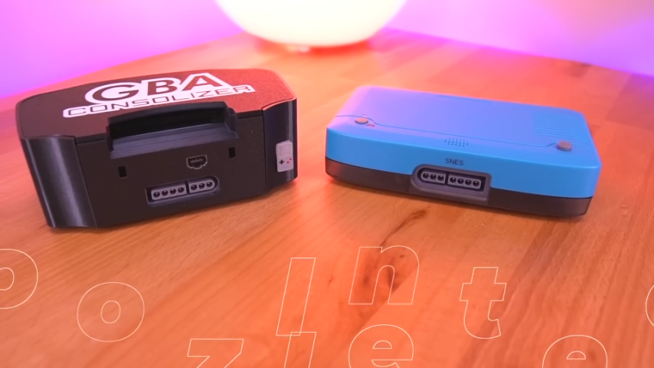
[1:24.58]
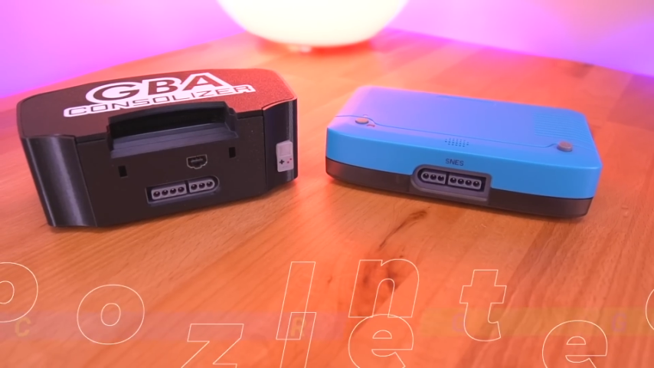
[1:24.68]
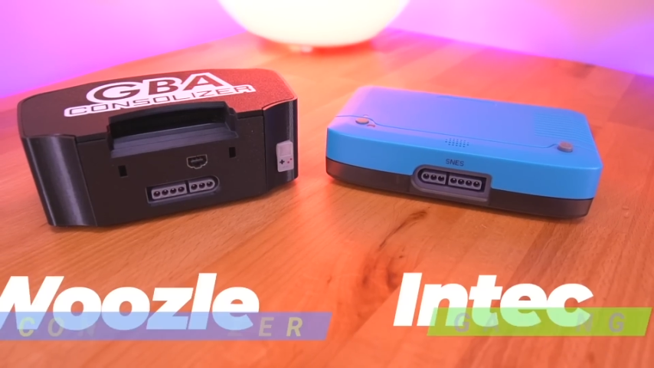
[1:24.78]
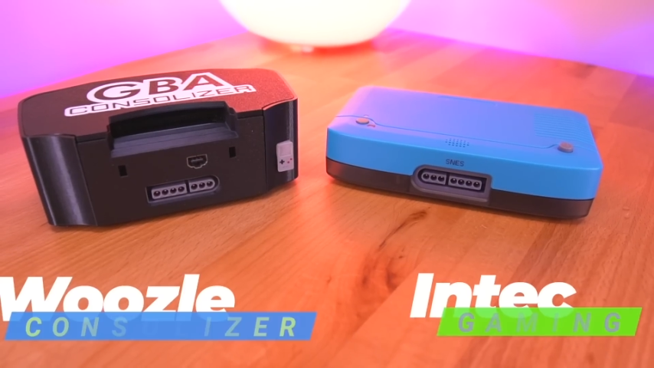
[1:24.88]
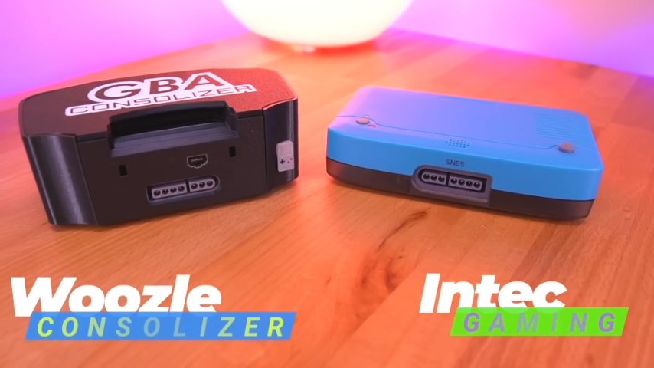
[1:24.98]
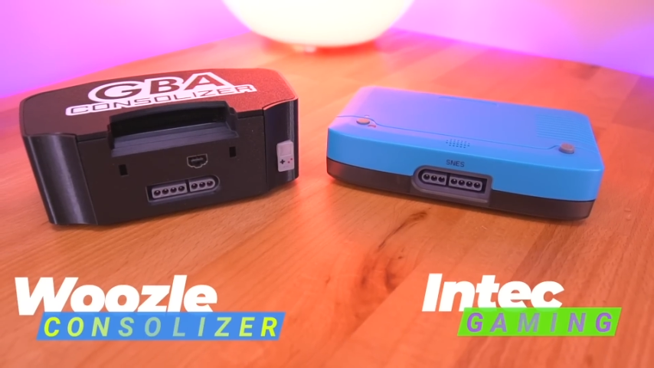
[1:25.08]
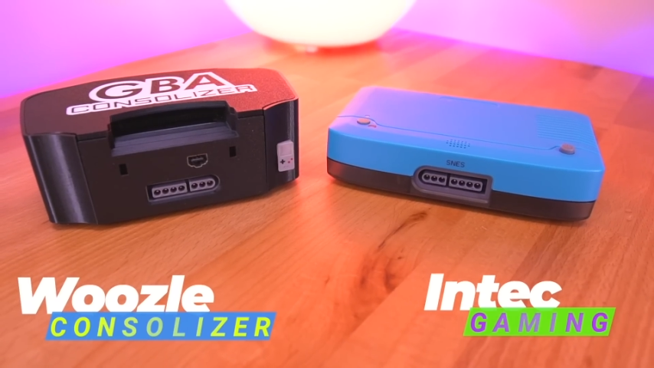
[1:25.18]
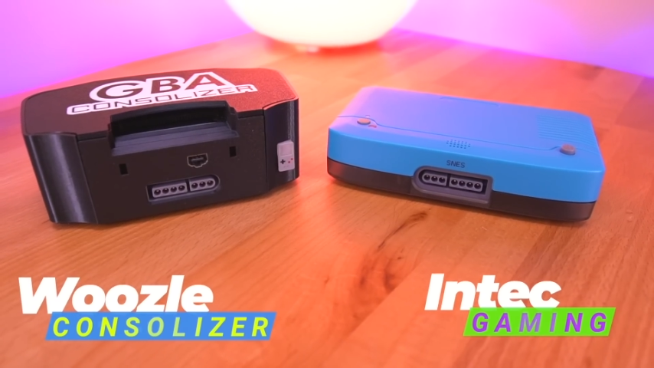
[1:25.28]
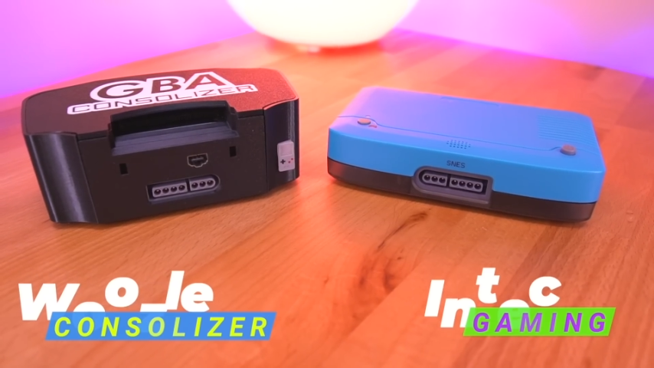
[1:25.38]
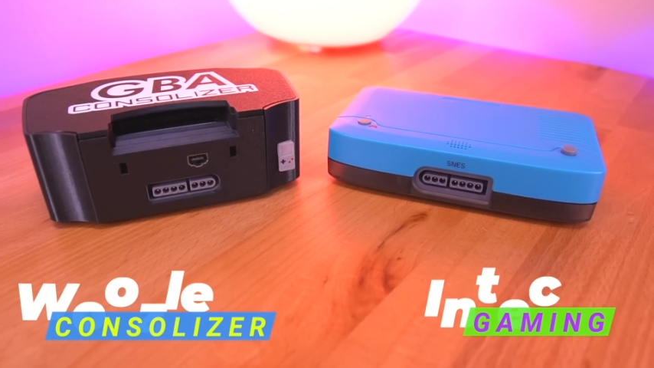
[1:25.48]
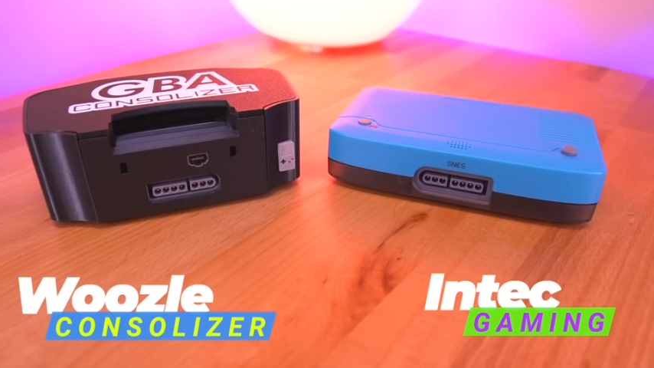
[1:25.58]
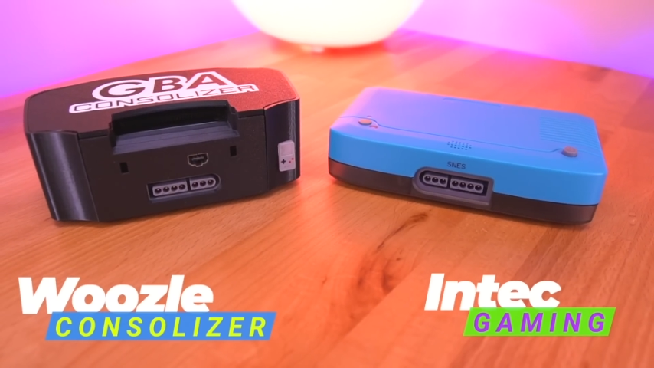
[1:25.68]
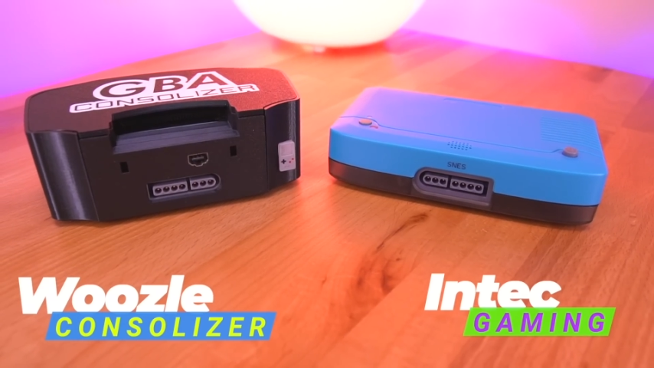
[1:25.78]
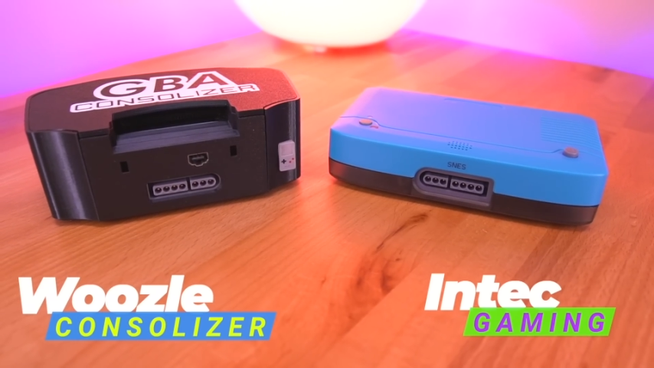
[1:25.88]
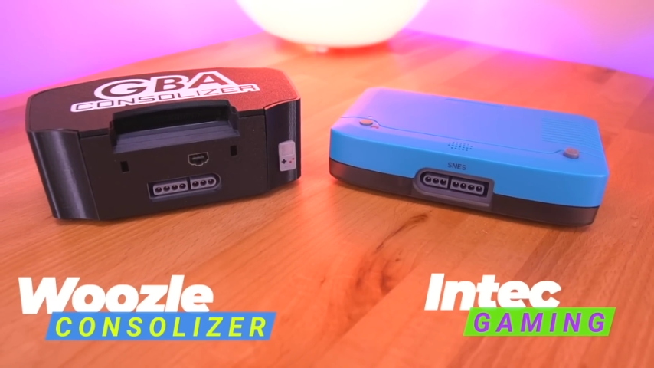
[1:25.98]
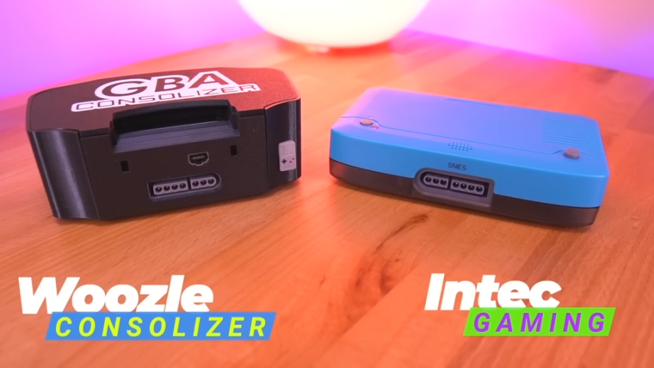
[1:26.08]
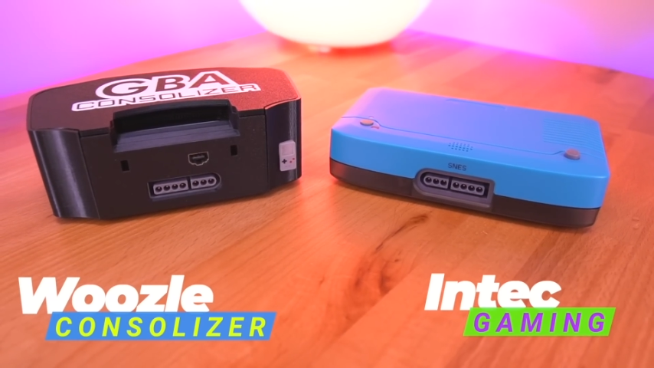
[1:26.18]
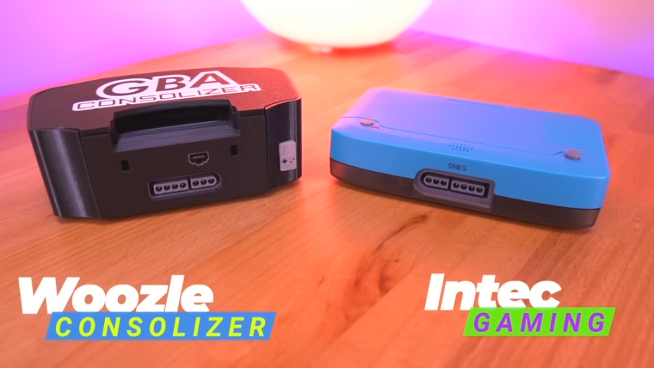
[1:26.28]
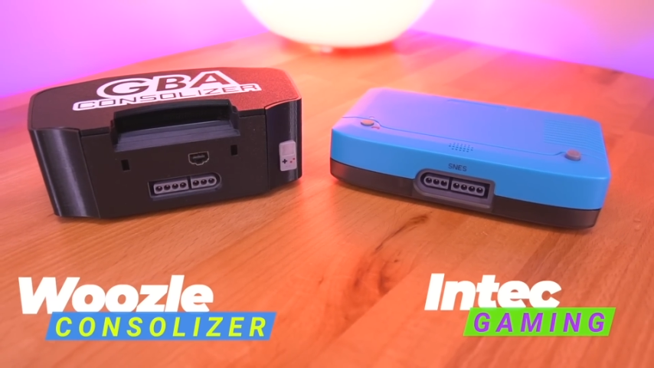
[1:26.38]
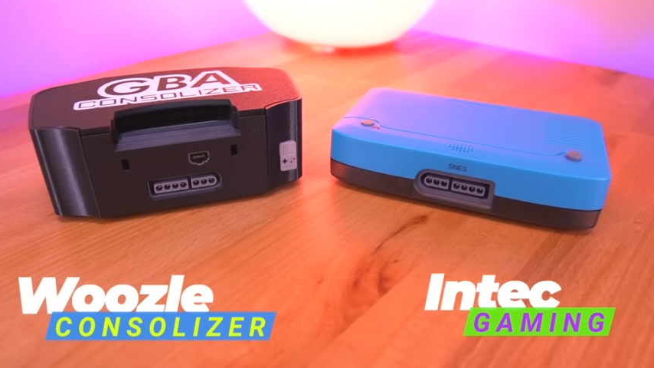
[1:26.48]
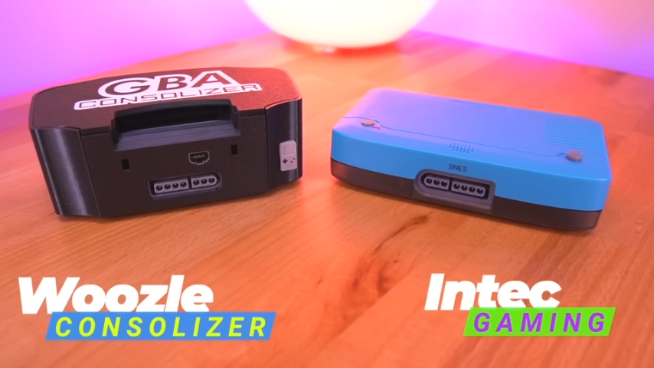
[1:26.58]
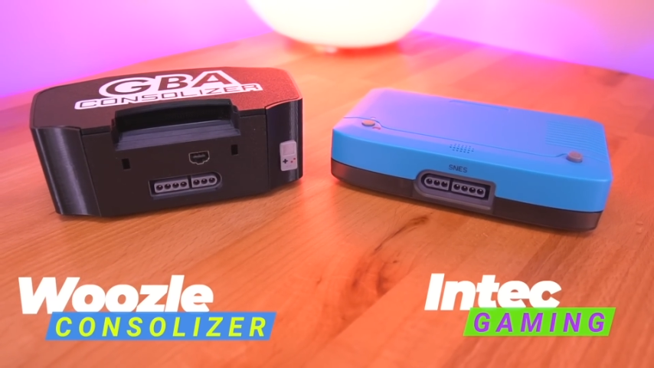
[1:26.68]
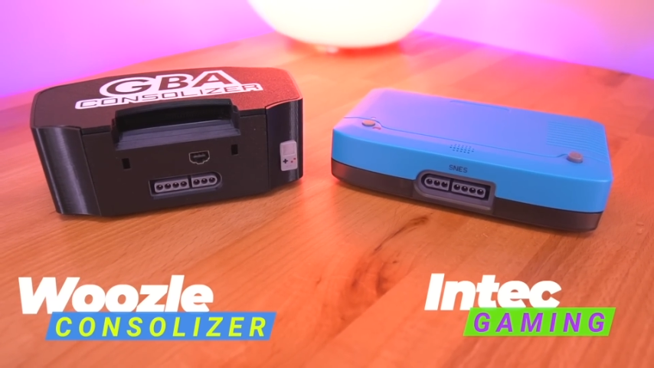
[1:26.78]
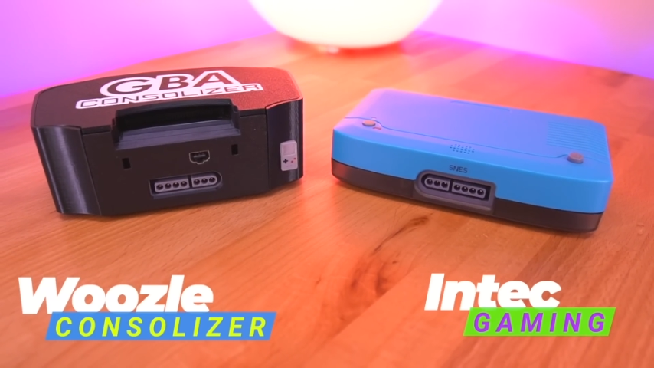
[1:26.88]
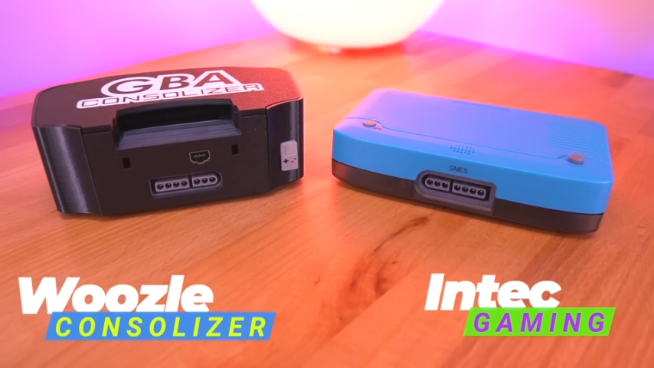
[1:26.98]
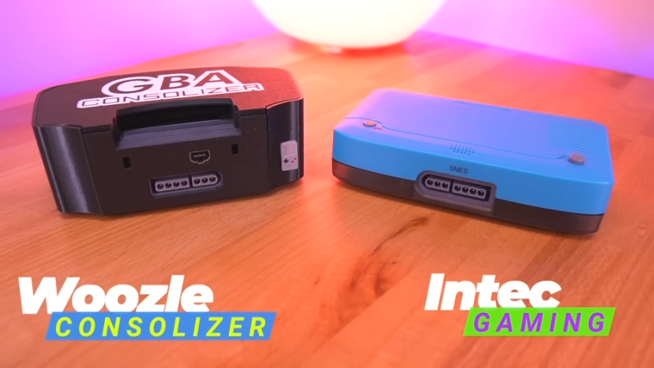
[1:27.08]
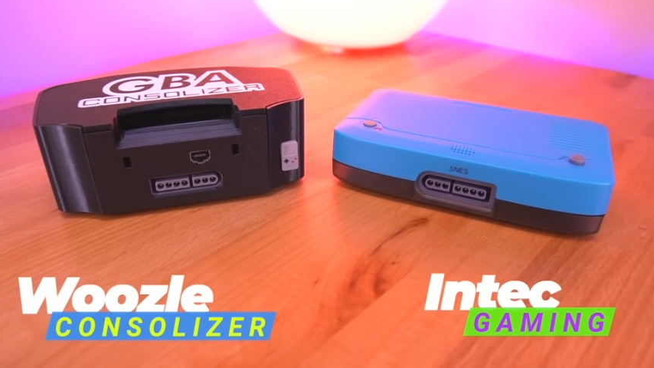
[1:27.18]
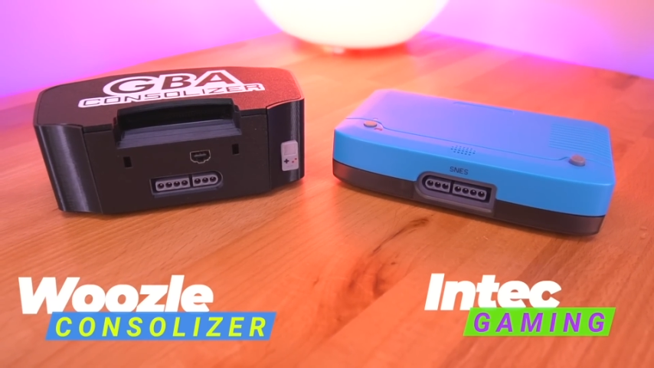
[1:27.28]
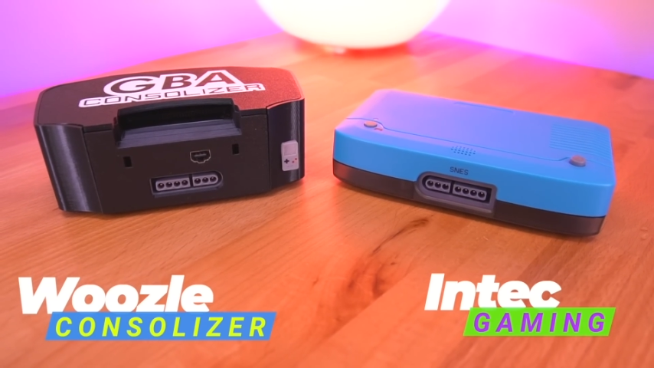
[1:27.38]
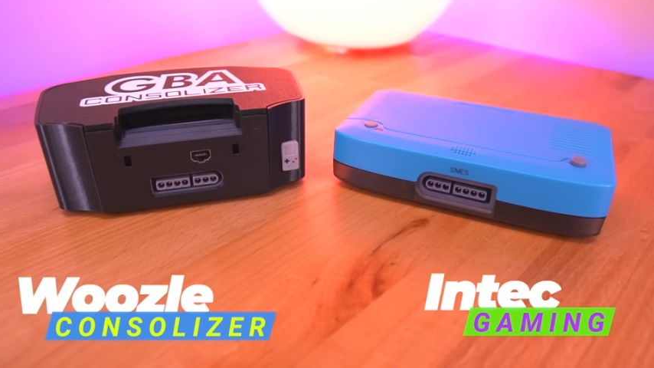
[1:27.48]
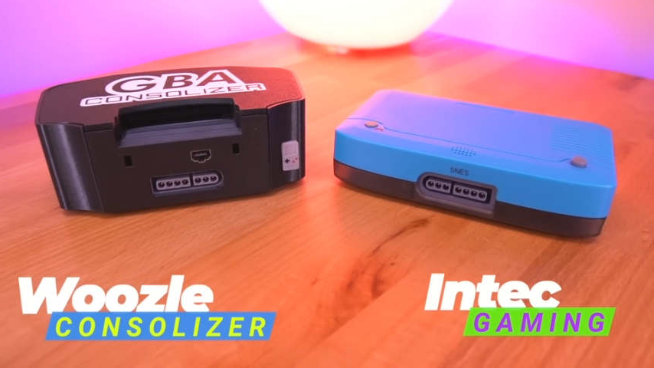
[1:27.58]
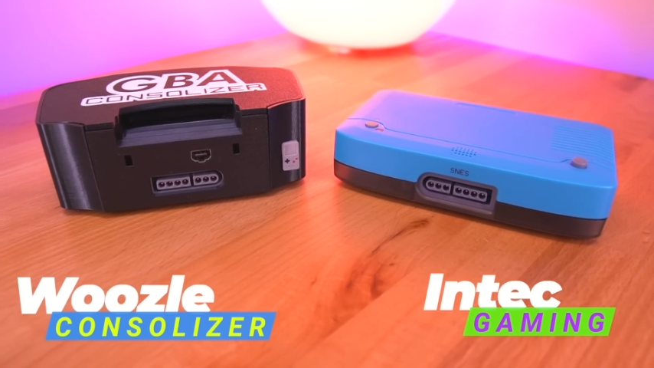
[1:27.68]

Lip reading: Nobody's mouth can be seen.